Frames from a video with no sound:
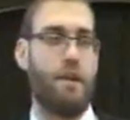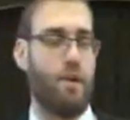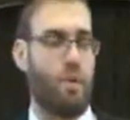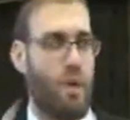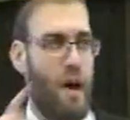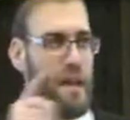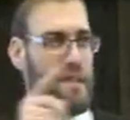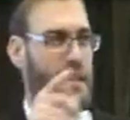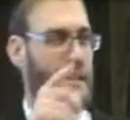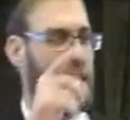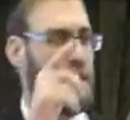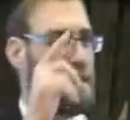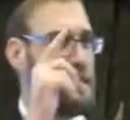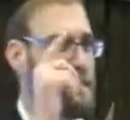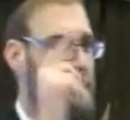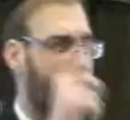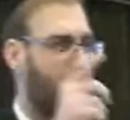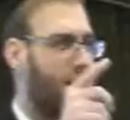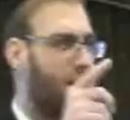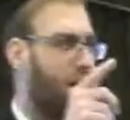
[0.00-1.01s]
there wasn't a
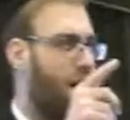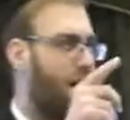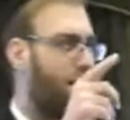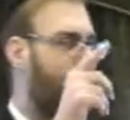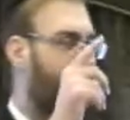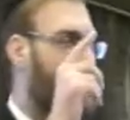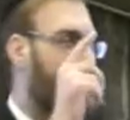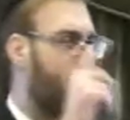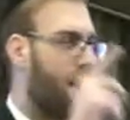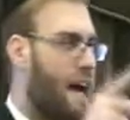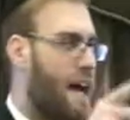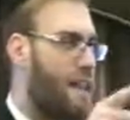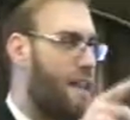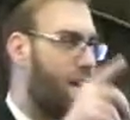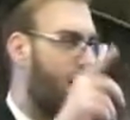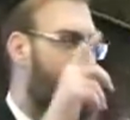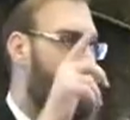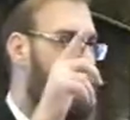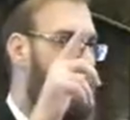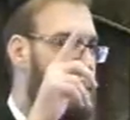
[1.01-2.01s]
single
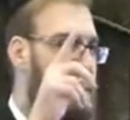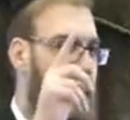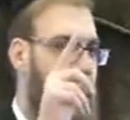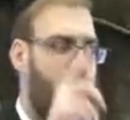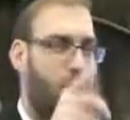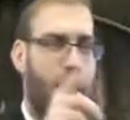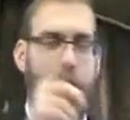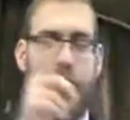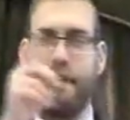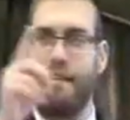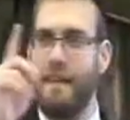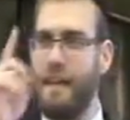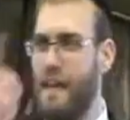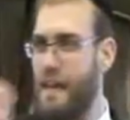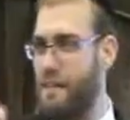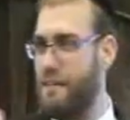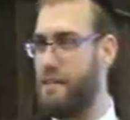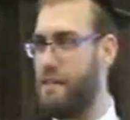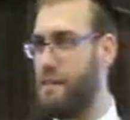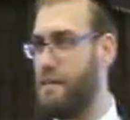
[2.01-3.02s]
fatality from a direct
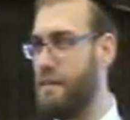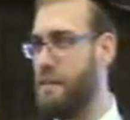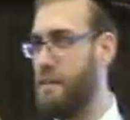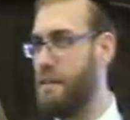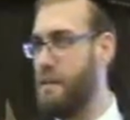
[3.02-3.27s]
hit.